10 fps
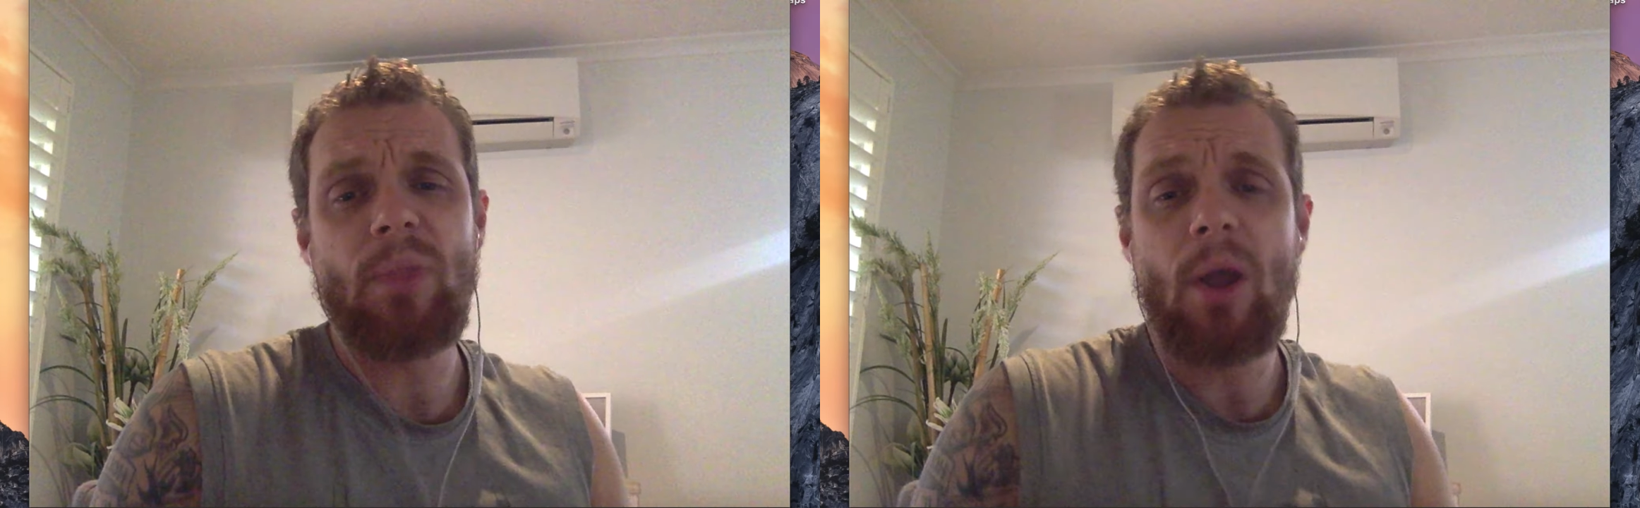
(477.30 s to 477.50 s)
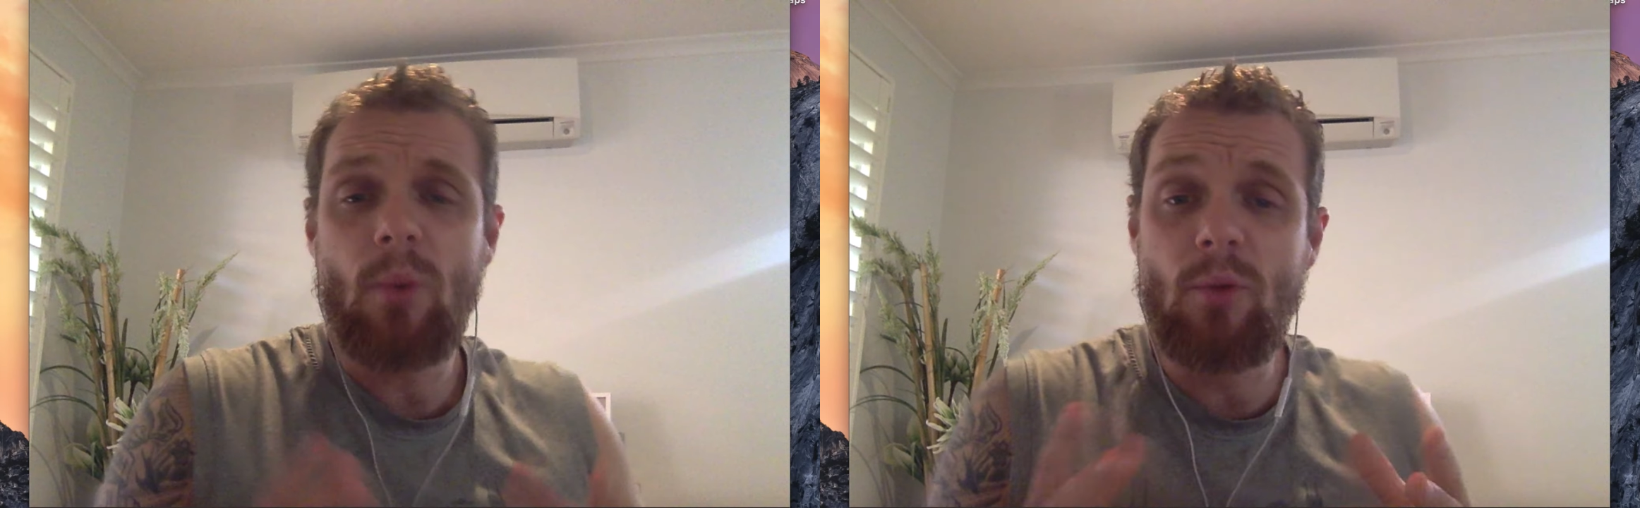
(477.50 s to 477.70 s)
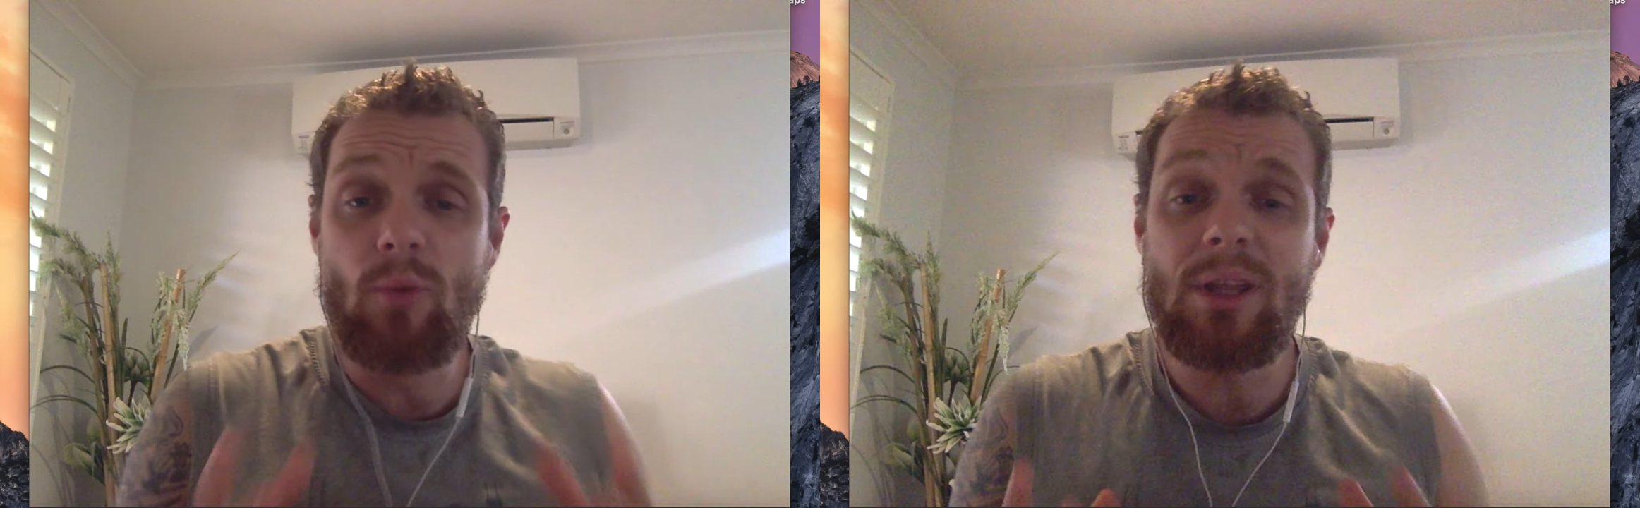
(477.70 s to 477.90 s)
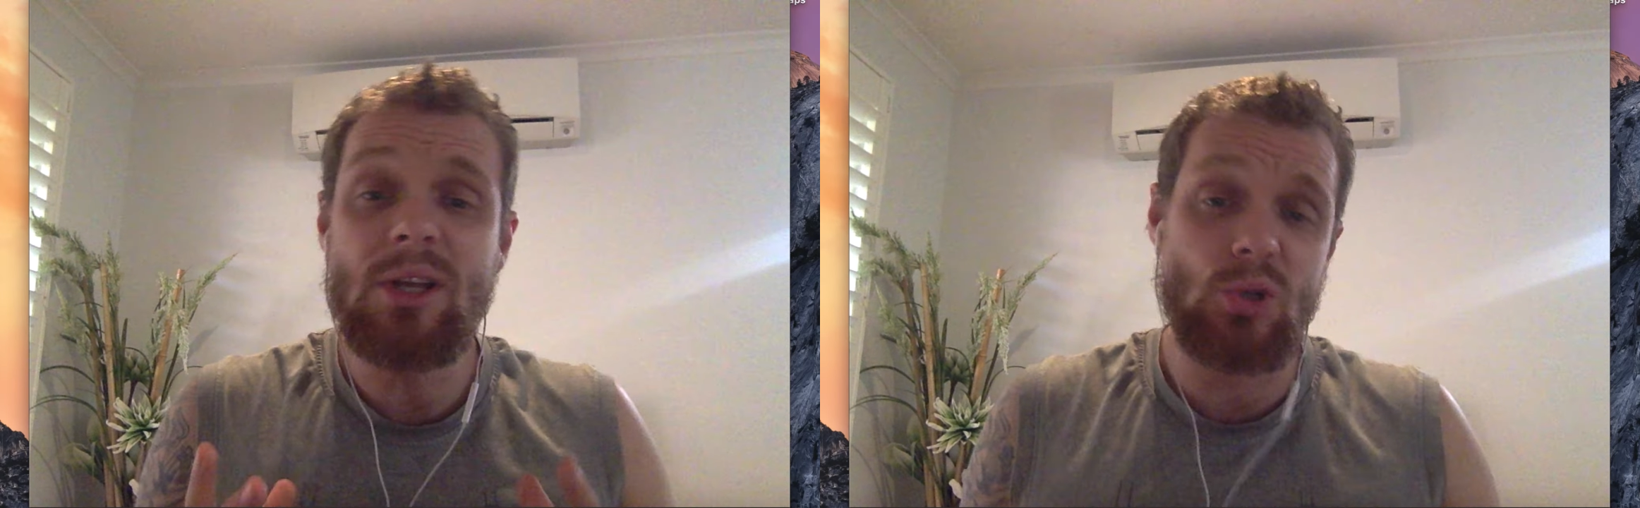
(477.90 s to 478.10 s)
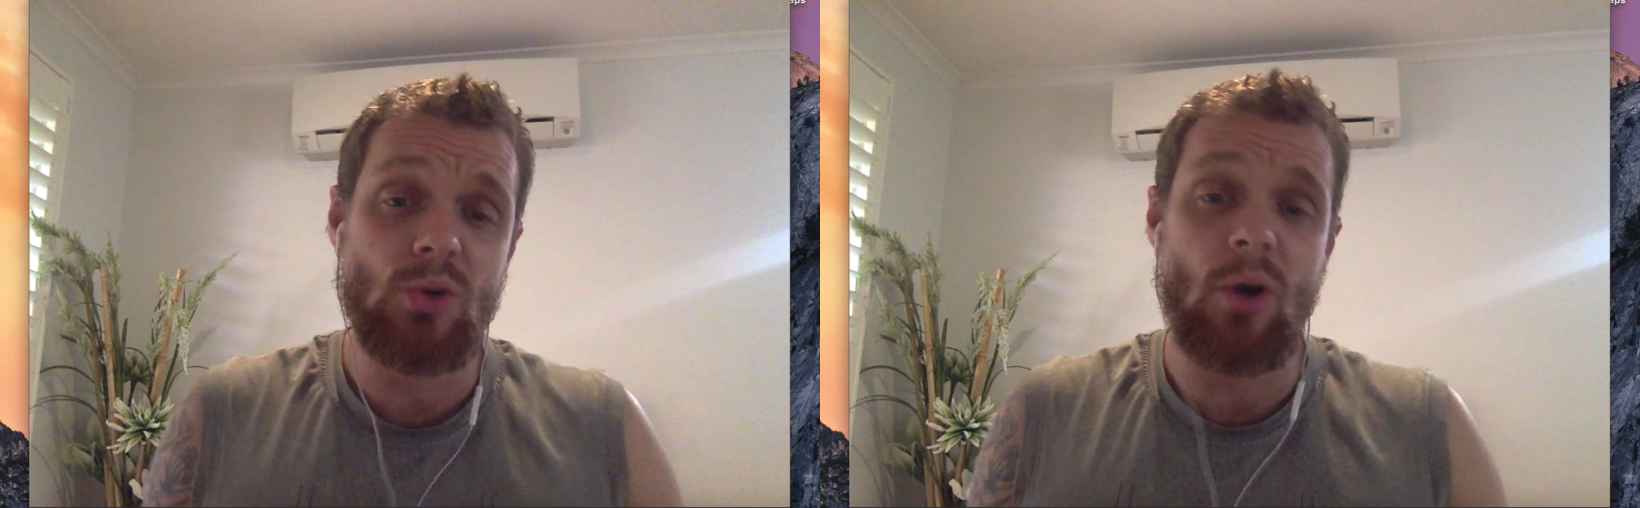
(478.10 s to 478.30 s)
We really
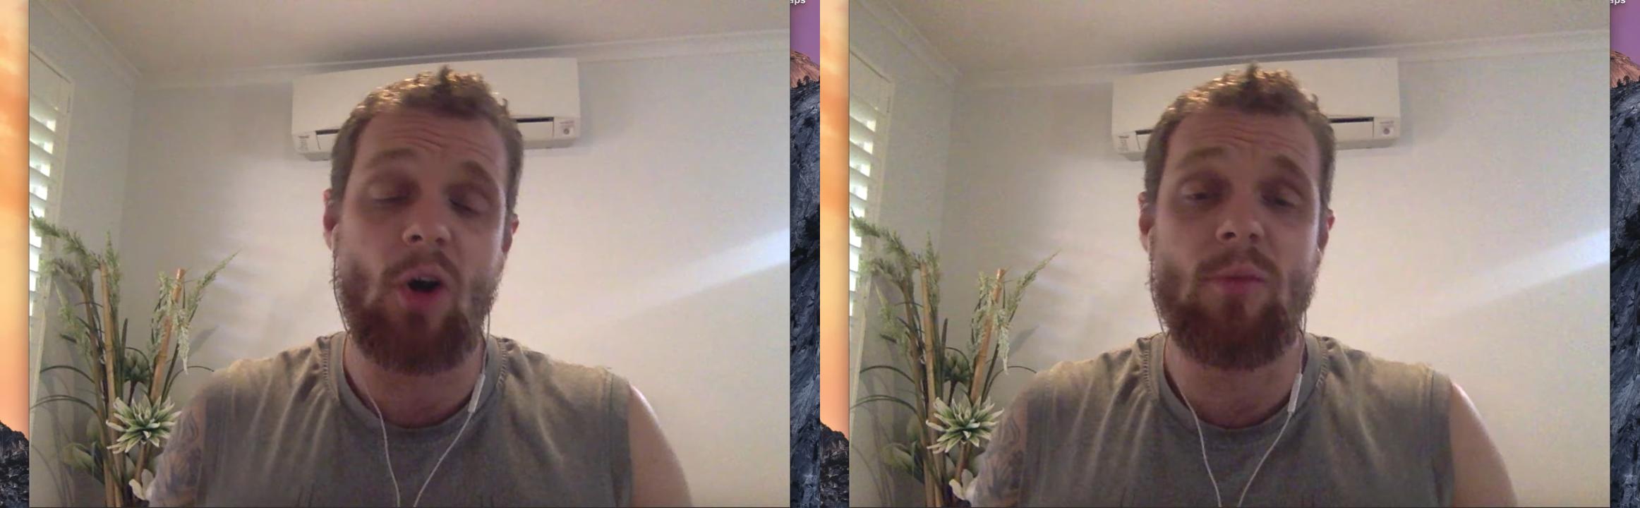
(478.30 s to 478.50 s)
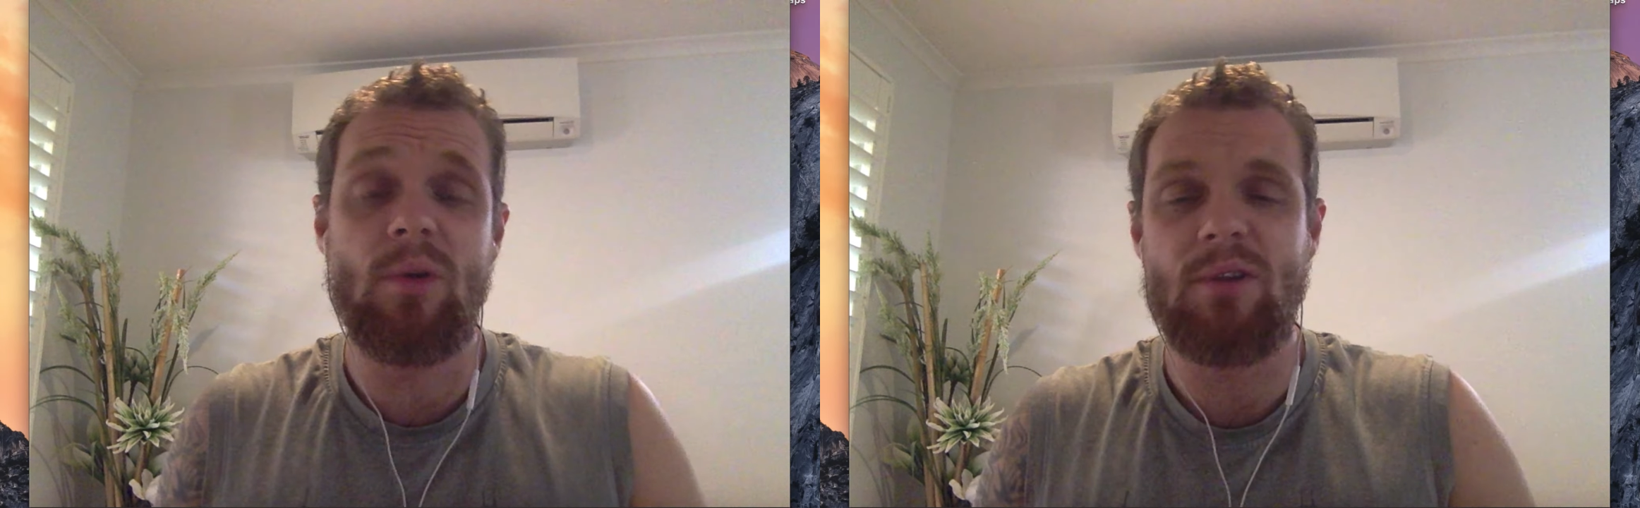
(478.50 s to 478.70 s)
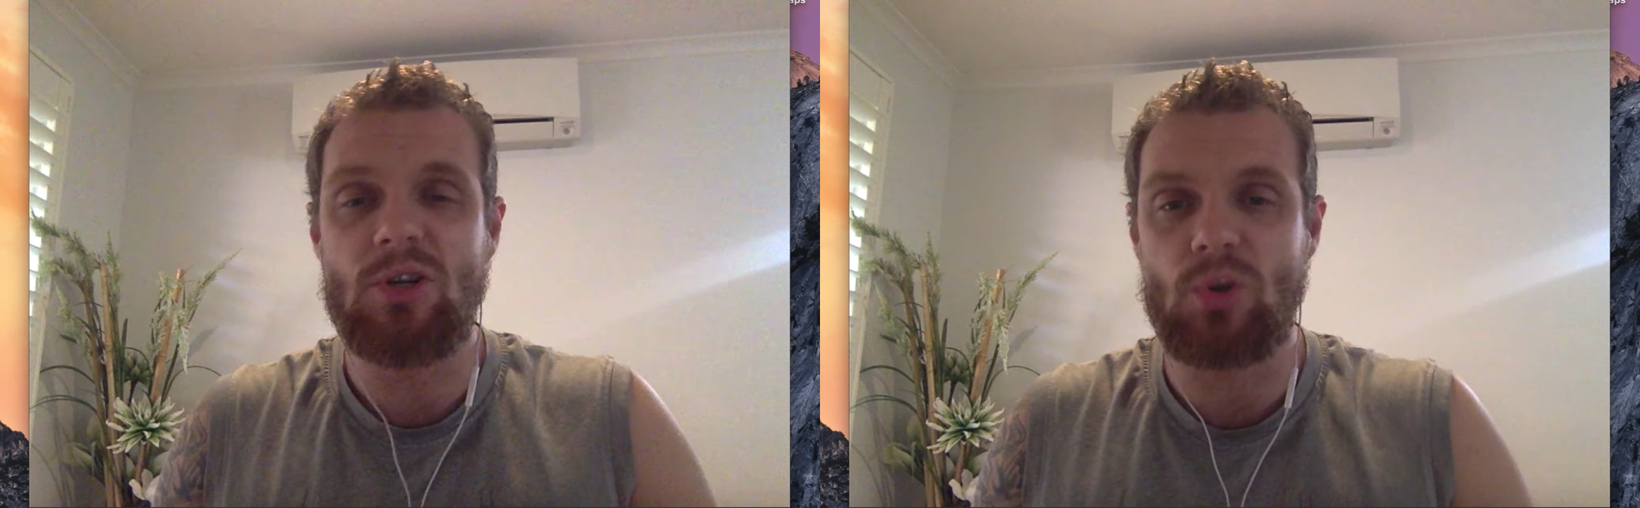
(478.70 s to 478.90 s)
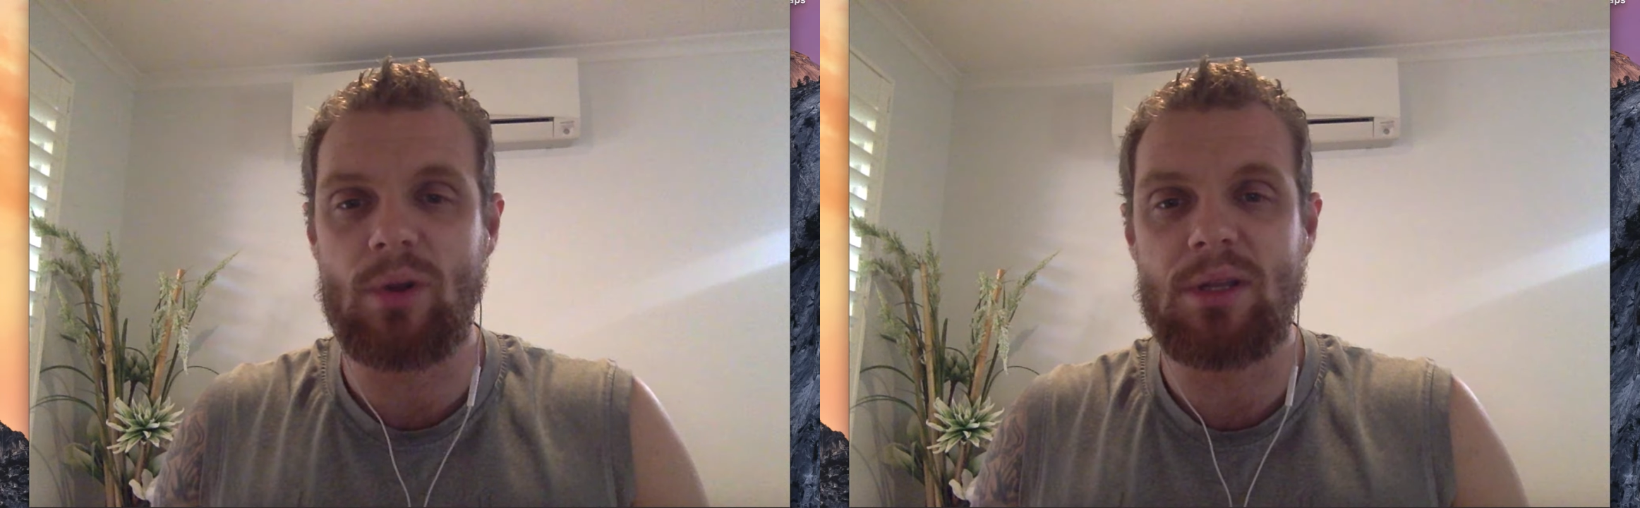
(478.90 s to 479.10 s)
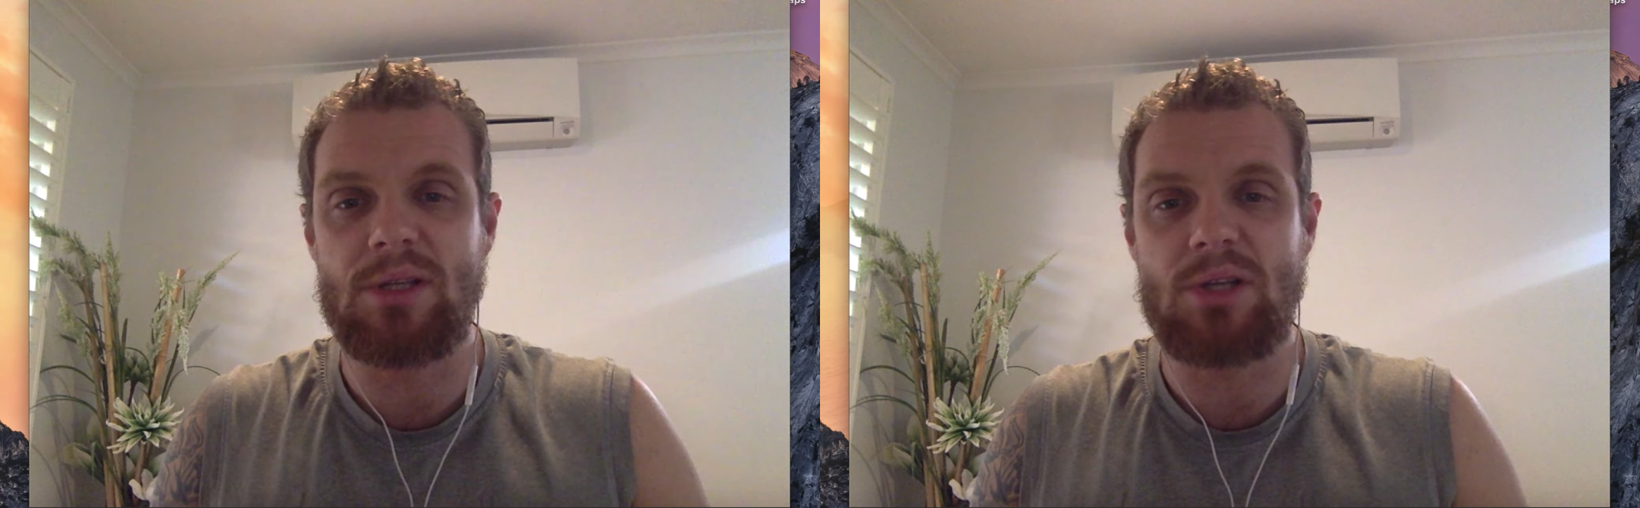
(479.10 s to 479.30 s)
do hope you've enjoyed this